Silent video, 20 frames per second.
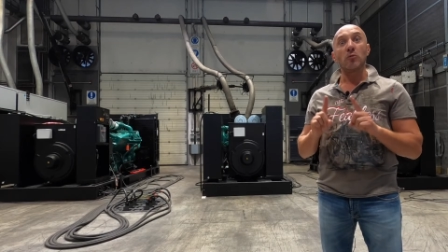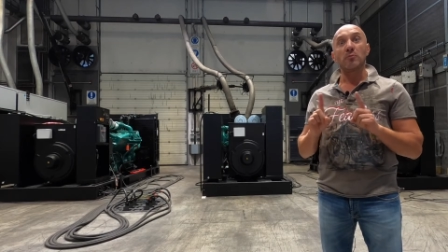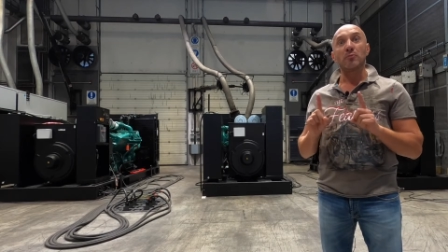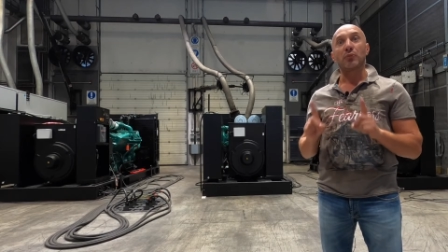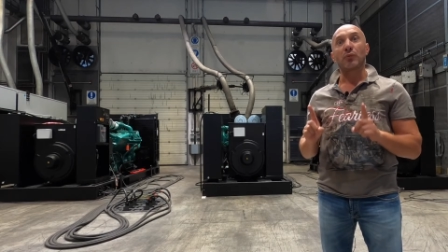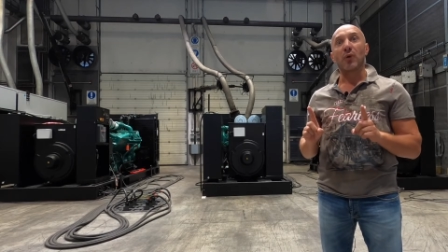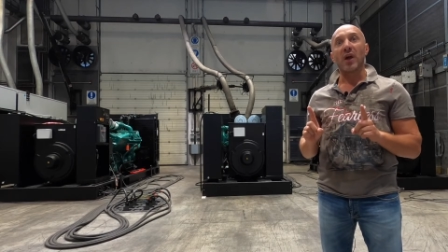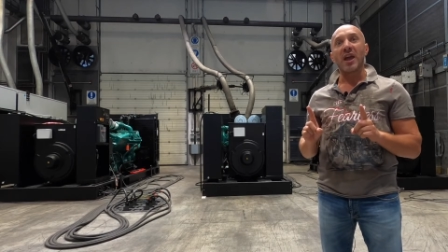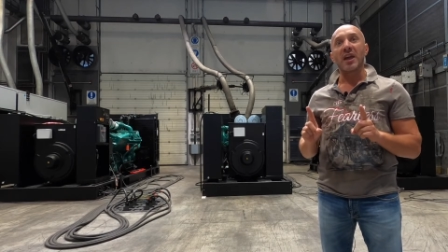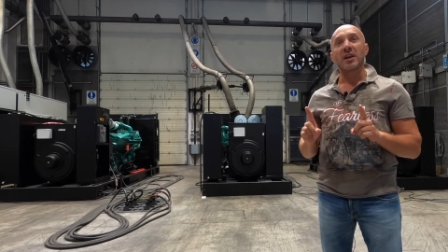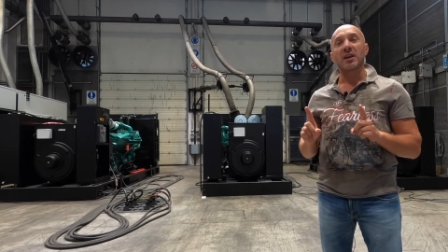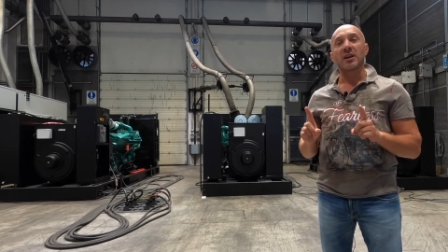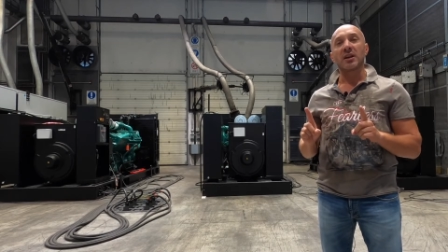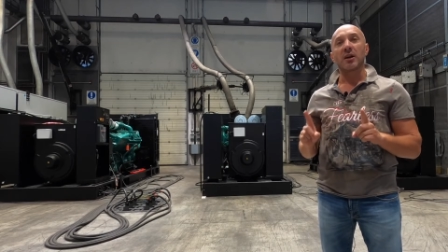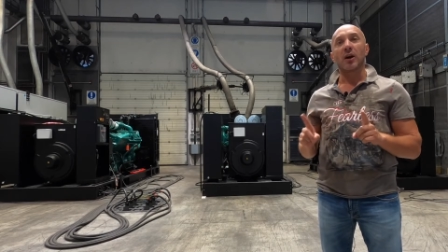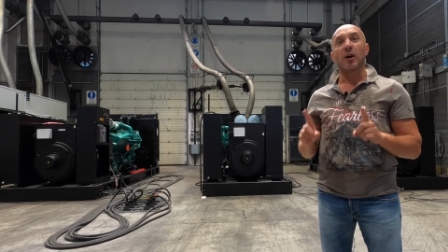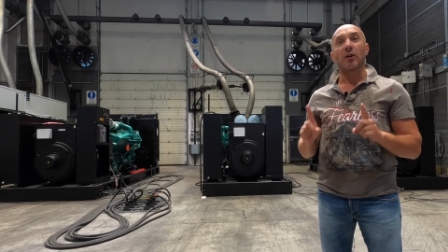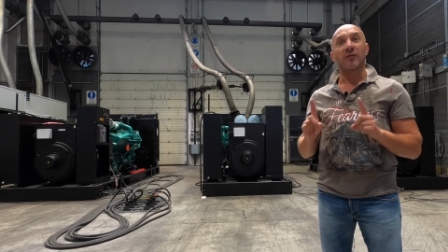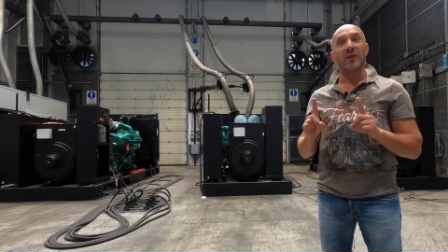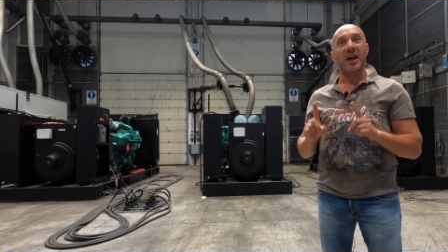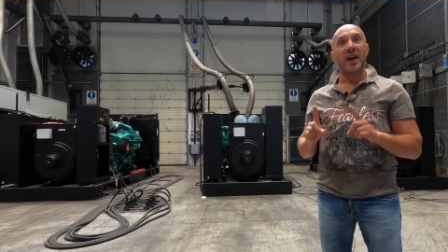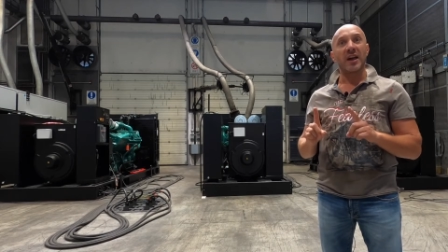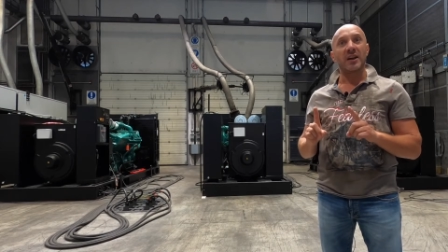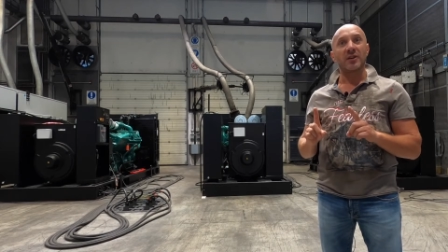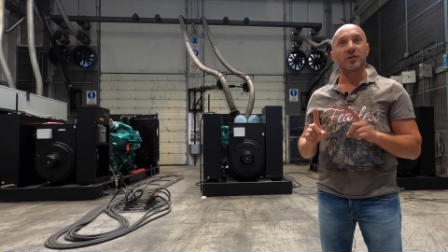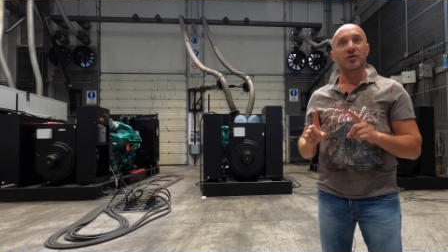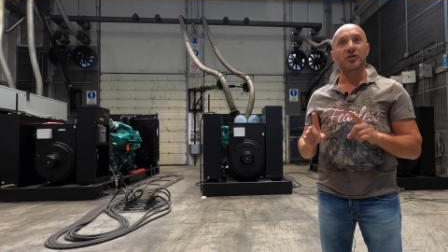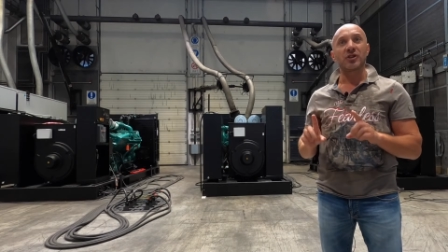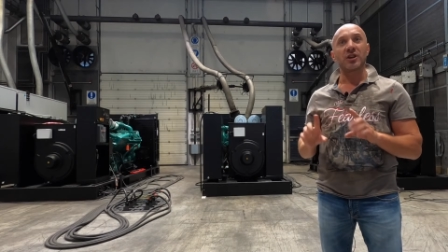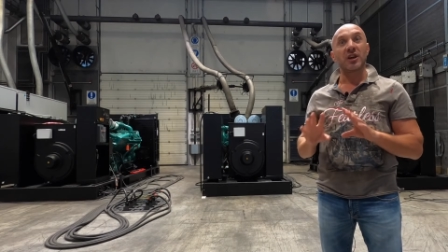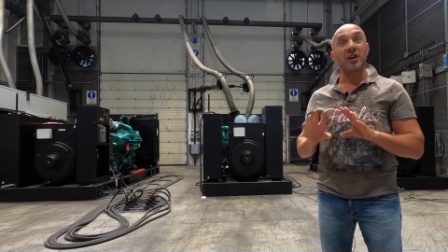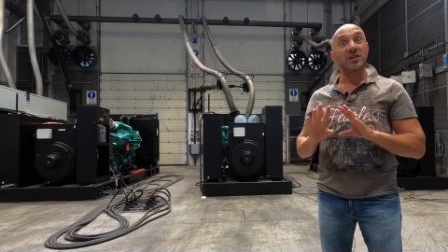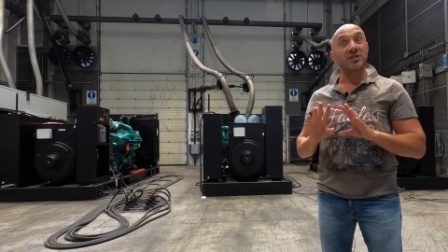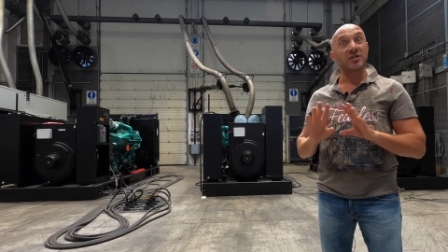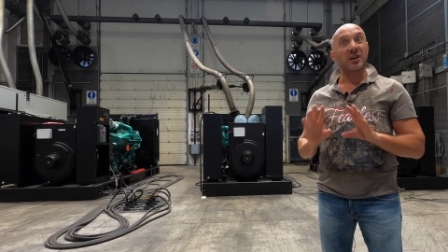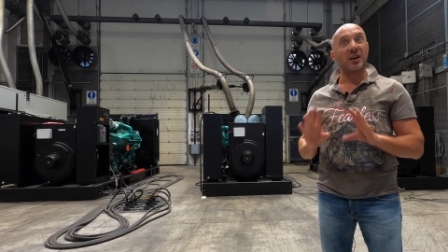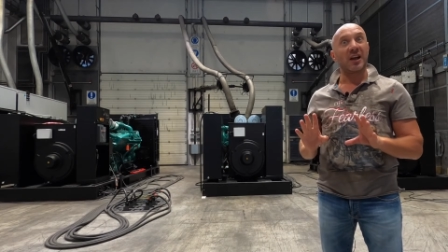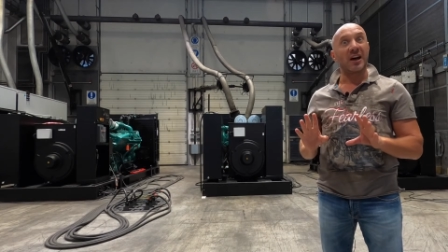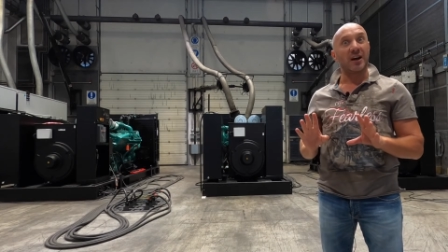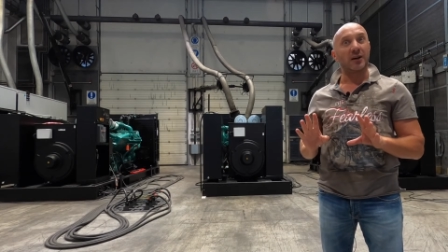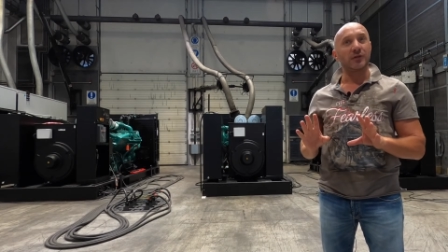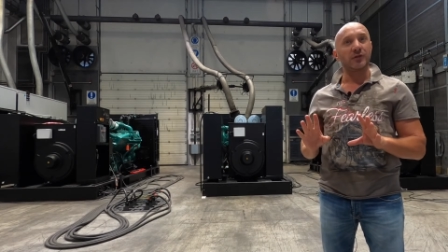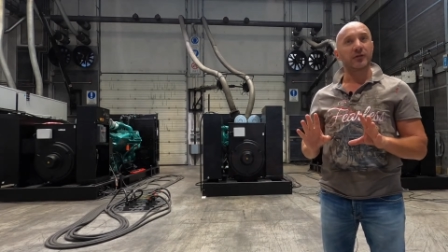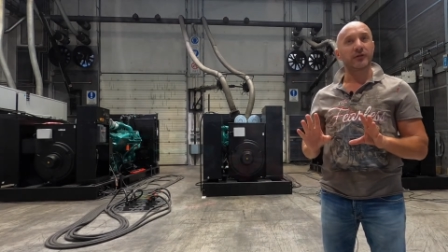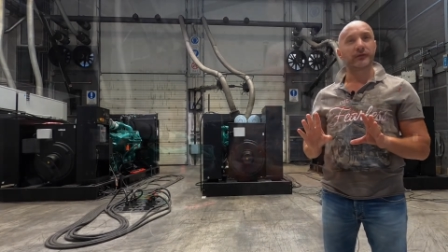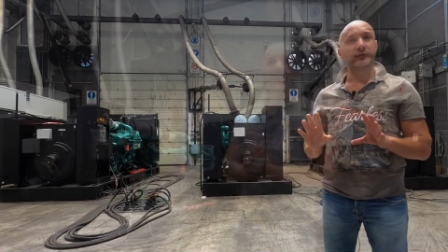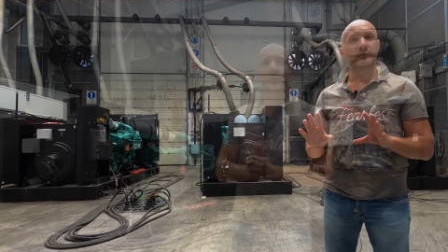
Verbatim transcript: break of energy is allowed.